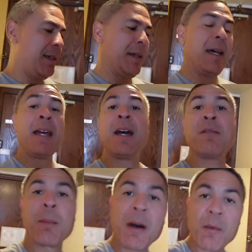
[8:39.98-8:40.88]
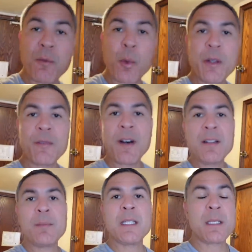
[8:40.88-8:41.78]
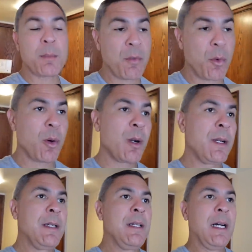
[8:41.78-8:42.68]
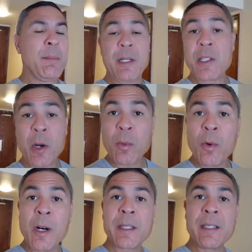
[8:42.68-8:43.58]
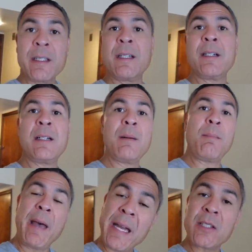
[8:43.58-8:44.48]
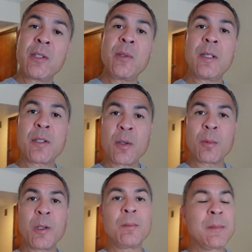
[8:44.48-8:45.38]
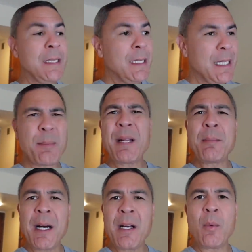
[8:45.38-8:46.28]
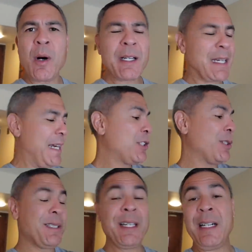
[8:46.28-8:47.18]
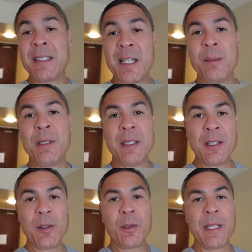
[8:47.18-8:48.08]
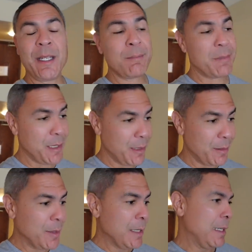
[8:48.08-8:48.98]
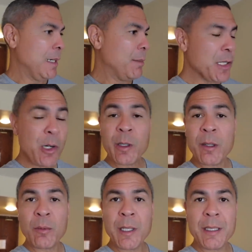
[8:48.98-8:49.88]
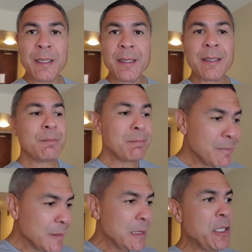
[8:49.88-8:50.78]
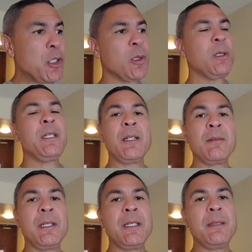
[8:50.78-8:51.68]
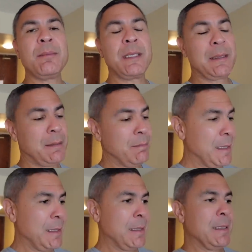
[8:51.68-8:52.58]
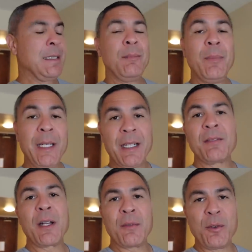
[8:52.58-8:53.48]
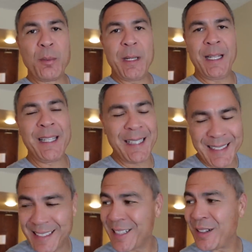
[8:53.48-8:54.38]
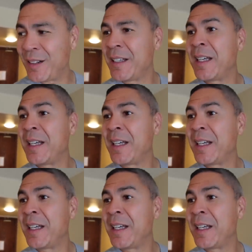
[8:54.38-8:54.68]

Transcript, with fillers: I have about 45 minutes before I'm gonna start walking back to the terminal. It's about a mile walk. I actually timed it the other day, so I'm gonna start getting ready, leisurely getting ready, but man, I've got a full belly, so